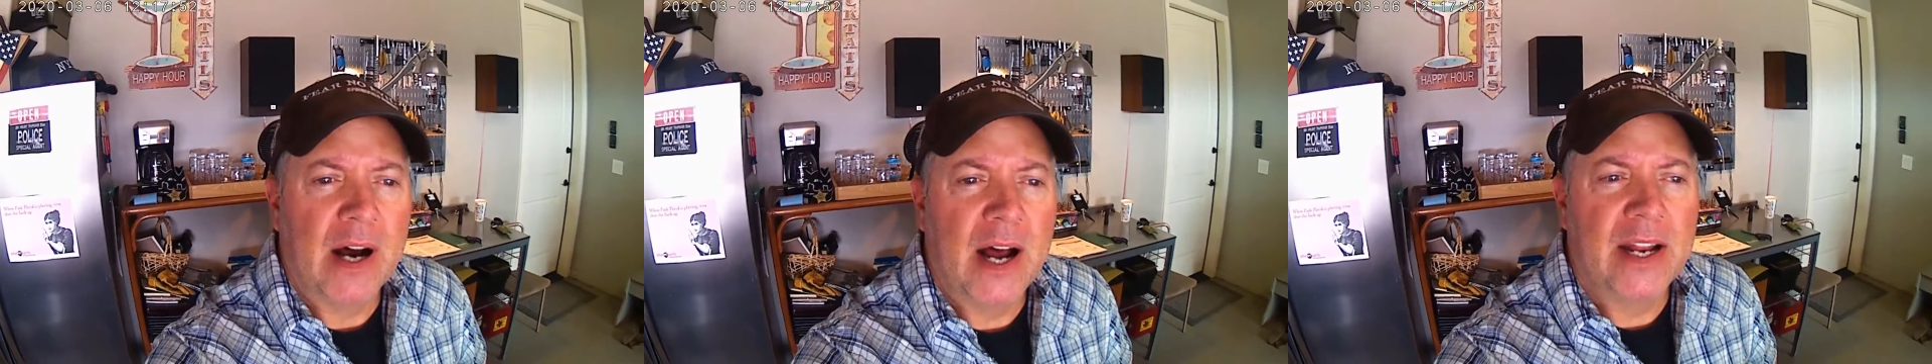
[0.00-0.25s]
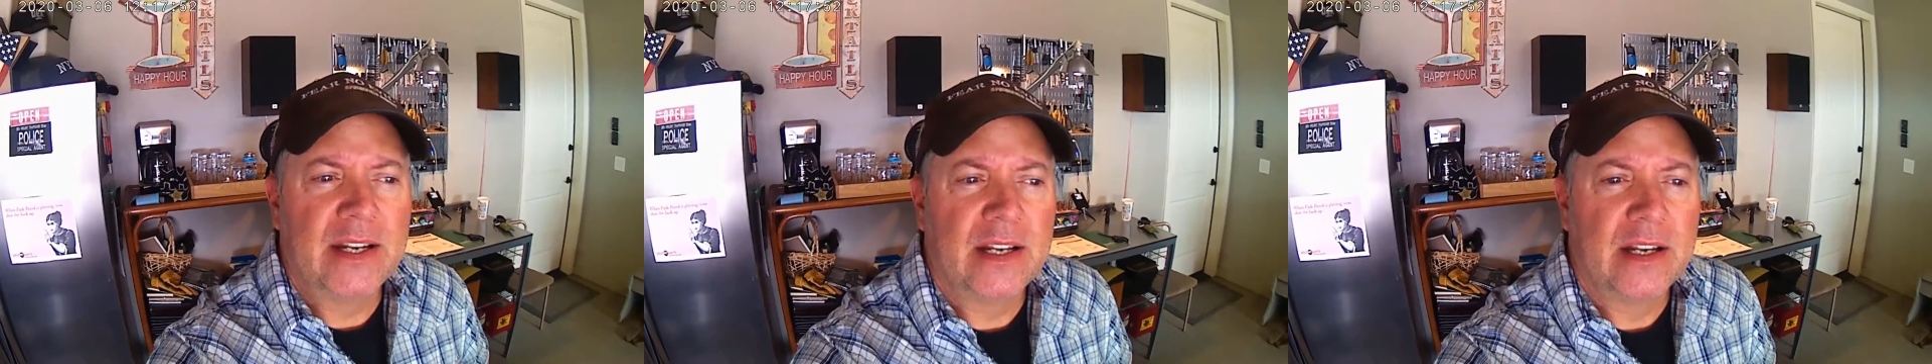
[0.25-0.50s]

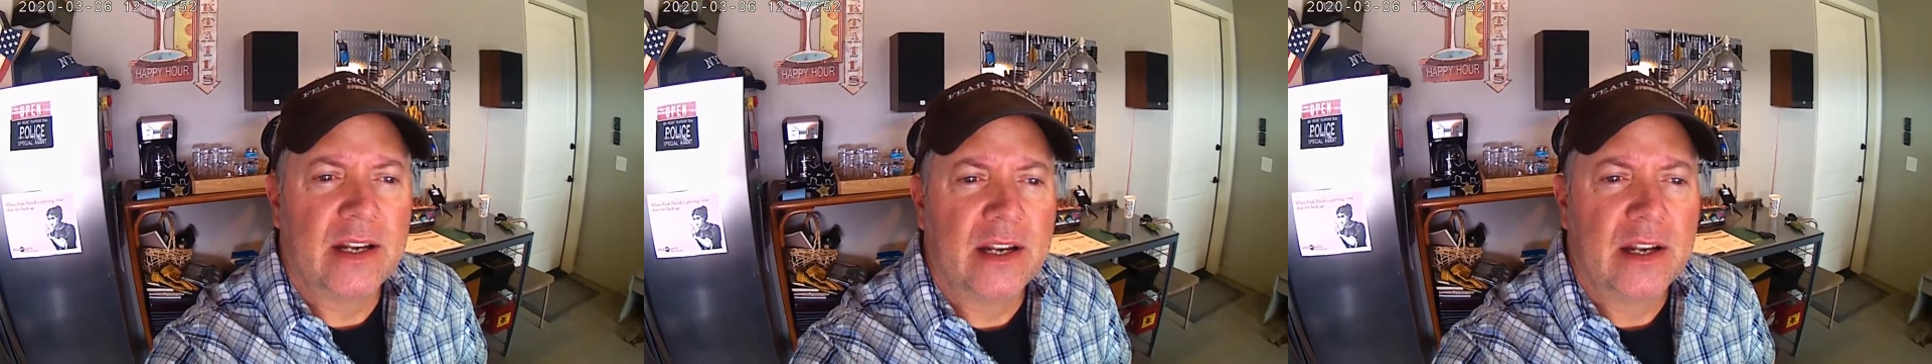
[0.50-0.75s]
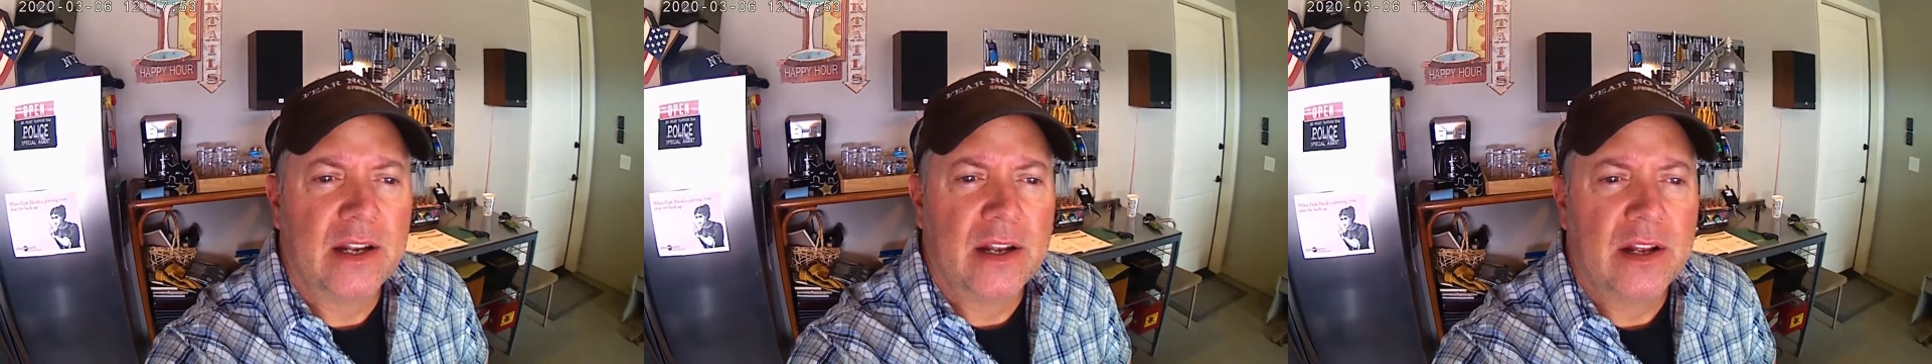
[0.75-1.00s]
but
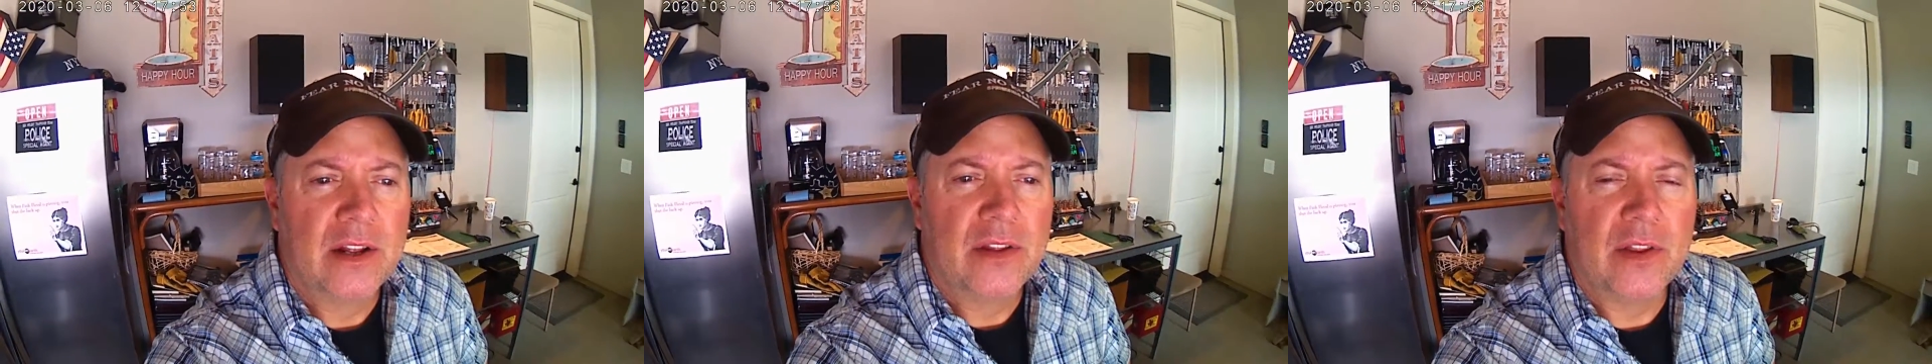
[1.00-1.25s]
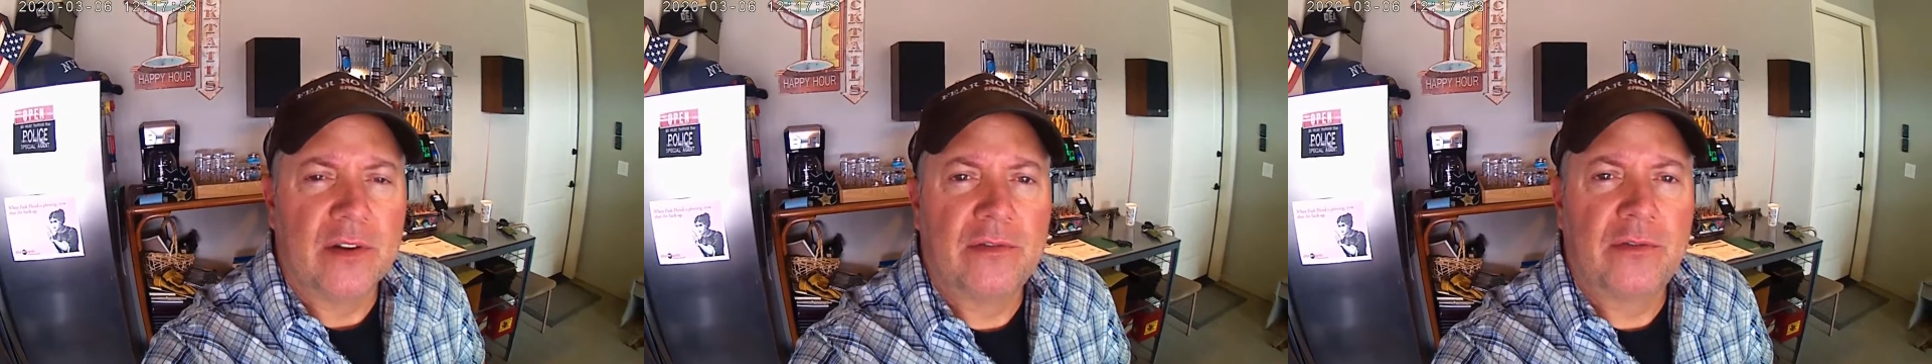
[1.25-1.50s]

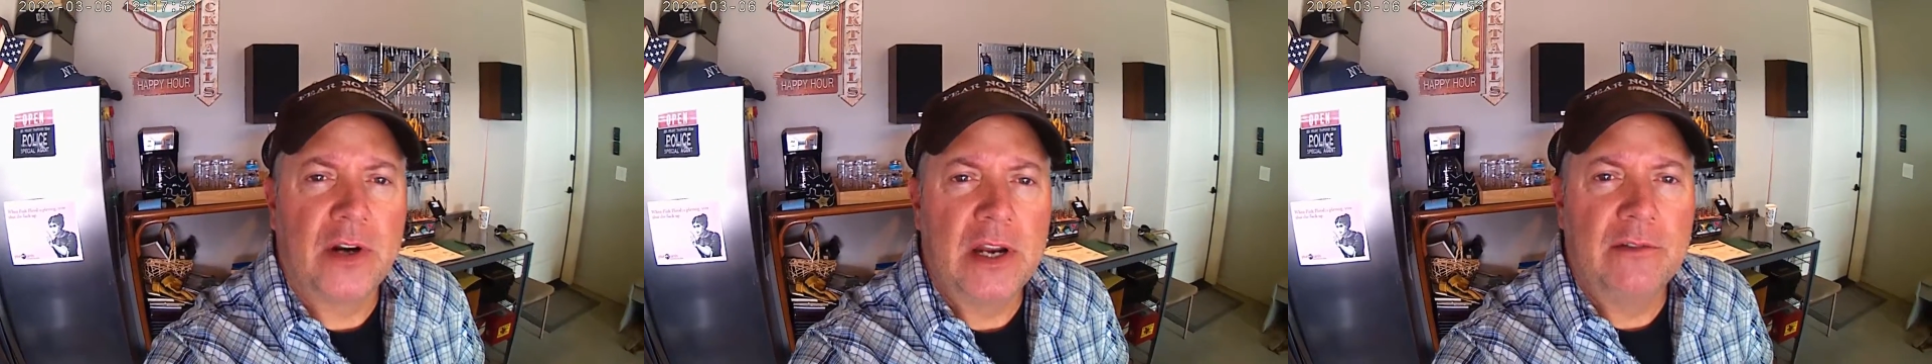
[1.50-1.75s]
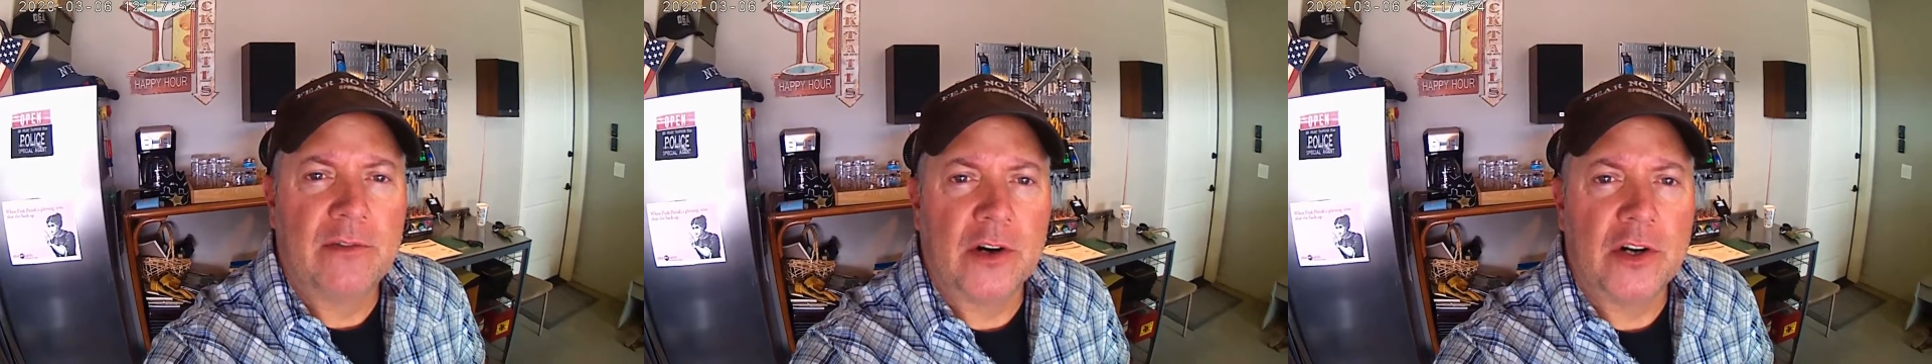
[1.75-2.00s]
the
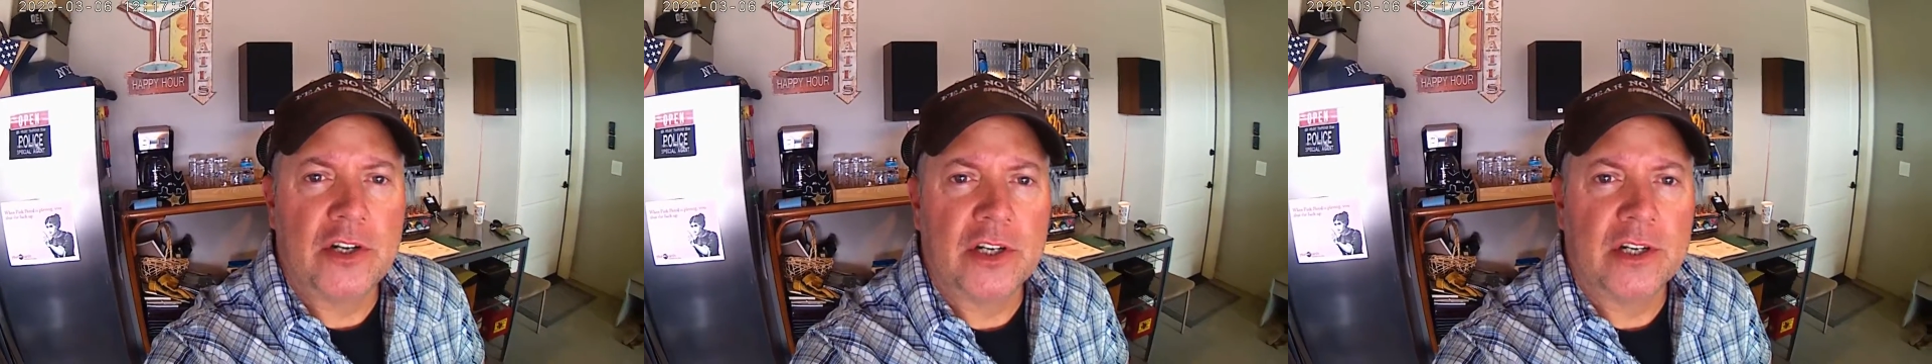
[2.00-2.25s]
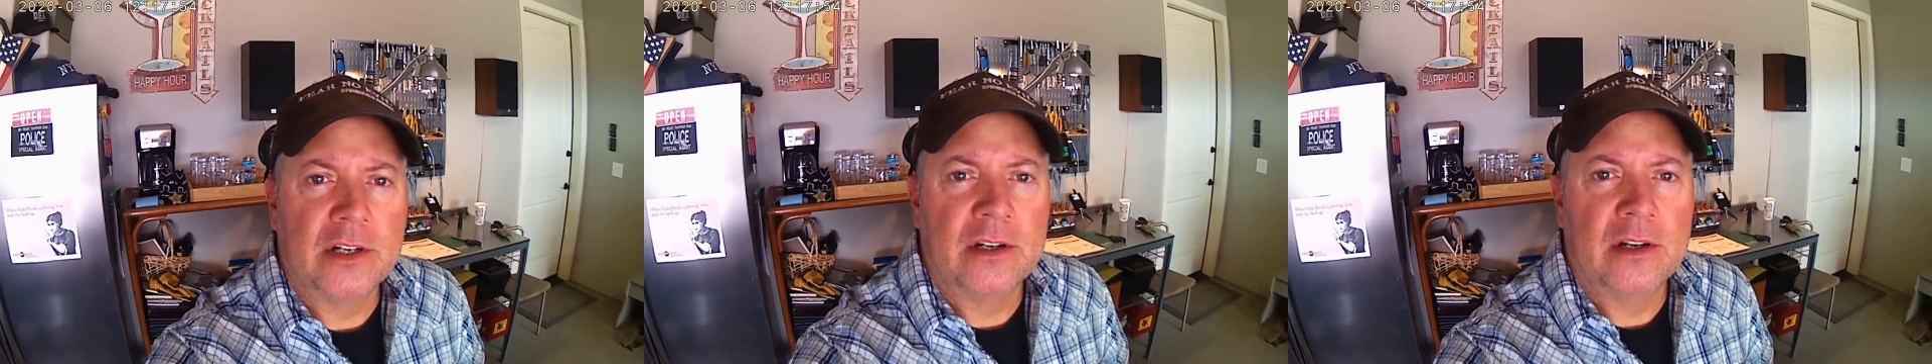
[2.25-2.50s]
free
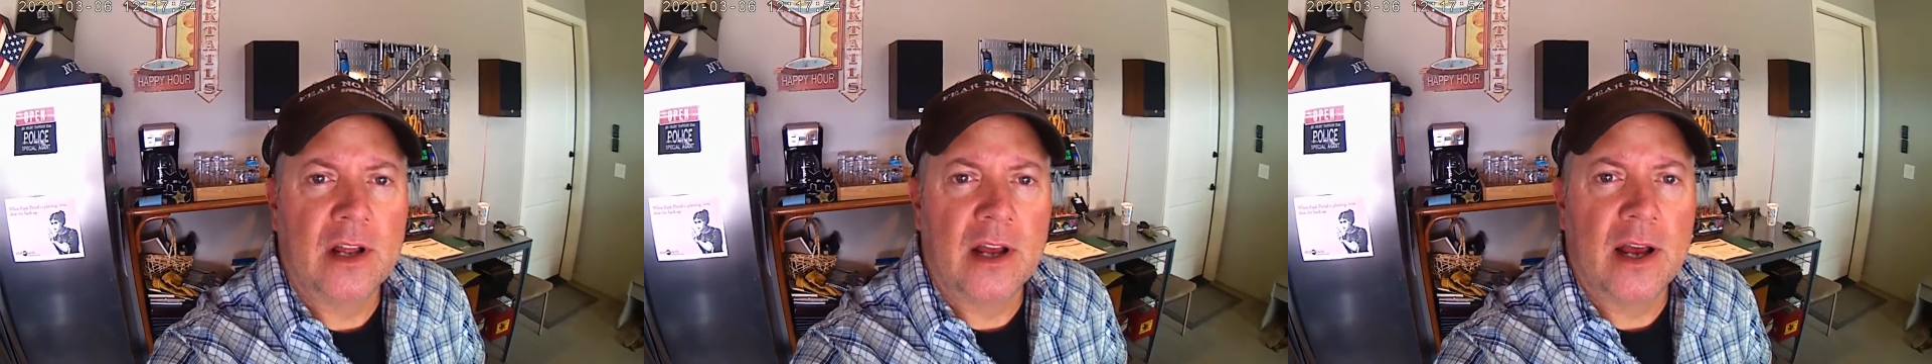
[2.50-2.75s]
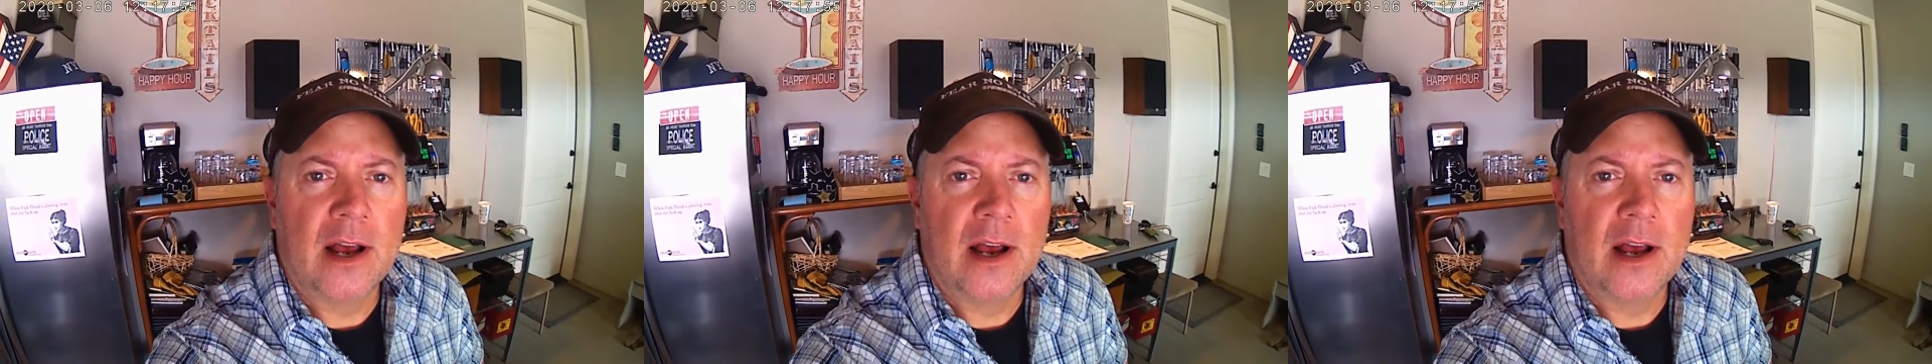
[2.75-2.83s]
version